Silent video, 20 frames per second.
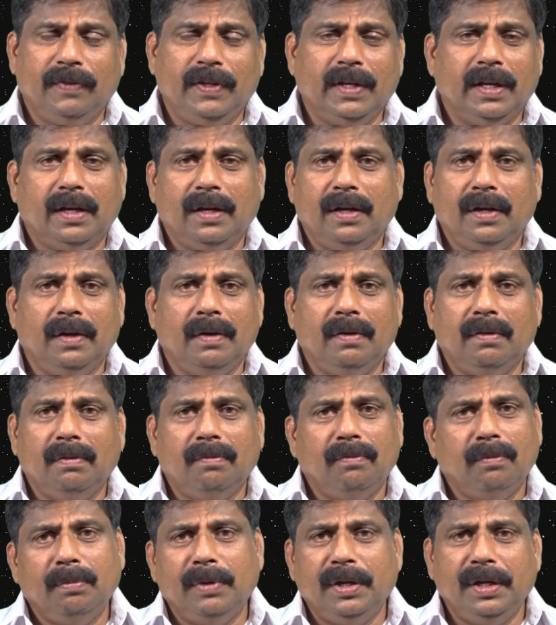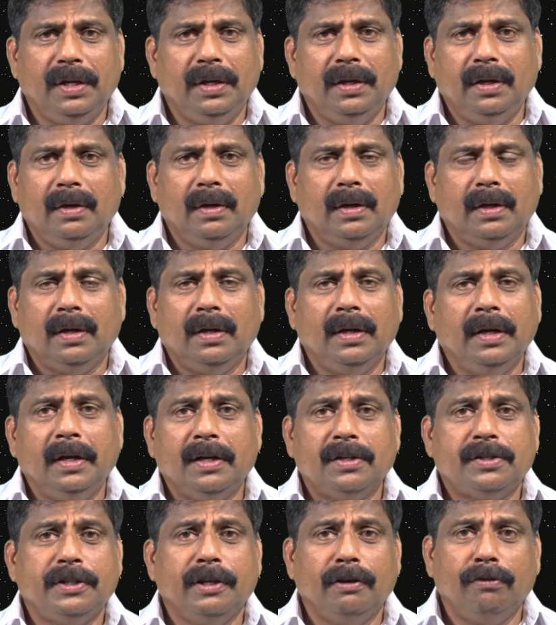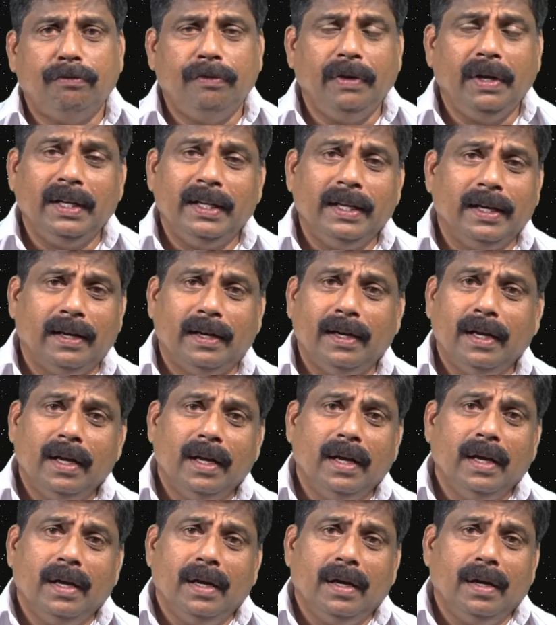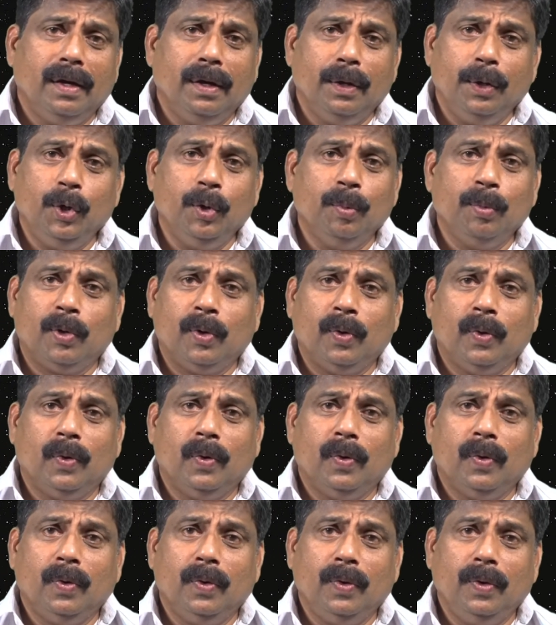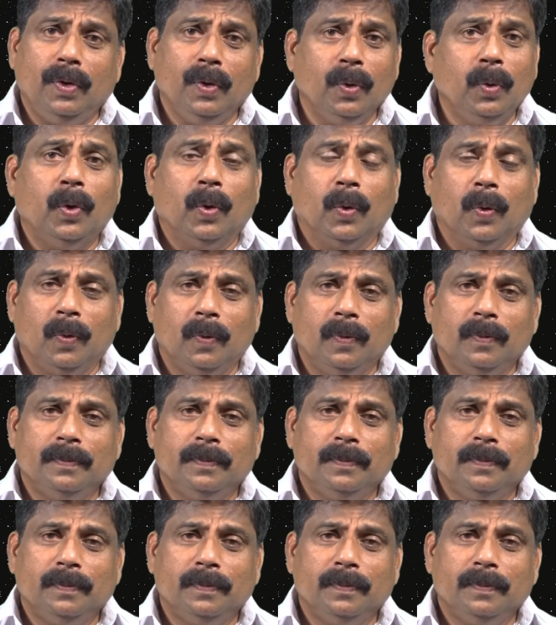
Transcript: There are many industrial field they are numero uno.